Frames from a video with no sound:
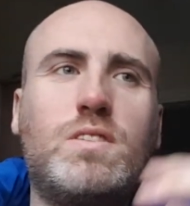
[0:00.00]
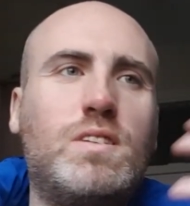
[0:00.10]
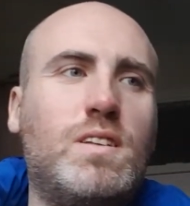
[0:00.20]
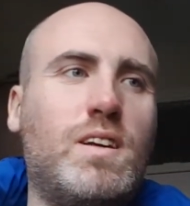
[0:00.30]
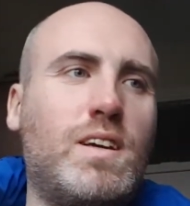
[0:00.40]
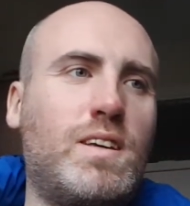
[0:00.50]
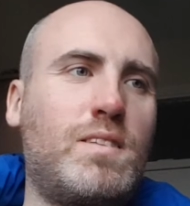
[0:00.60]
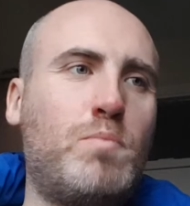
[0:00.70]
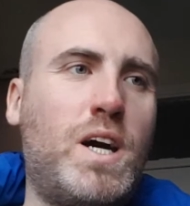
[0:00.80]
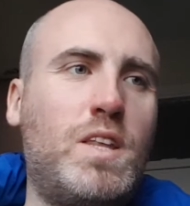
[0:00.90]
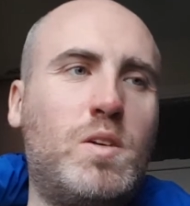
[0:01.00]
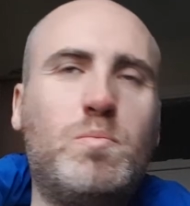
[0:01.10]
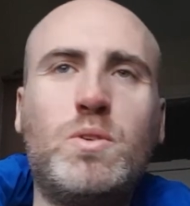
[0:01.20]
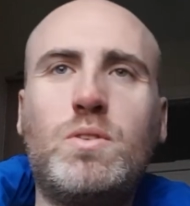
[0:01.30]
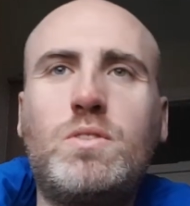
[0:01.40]
and like buy their
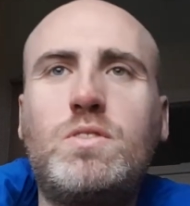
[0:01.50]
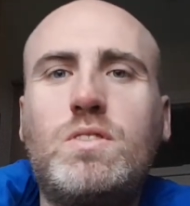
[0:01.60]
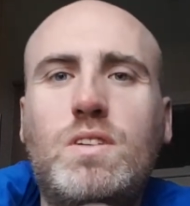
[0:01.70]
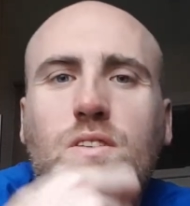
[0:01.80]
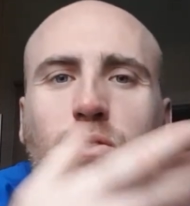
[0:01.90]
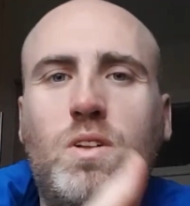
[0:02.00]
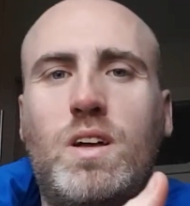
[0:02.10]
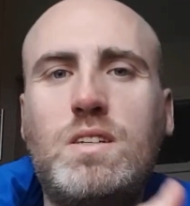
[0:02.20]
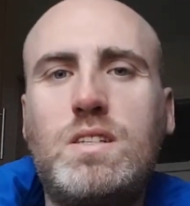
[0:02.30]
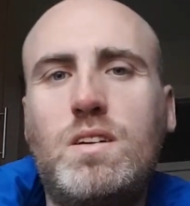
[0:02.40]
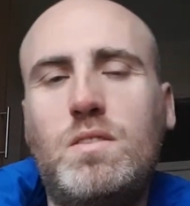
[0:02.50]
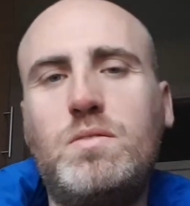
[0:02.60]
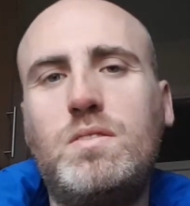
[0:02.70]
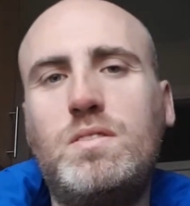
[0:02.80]
books and do all that stuff.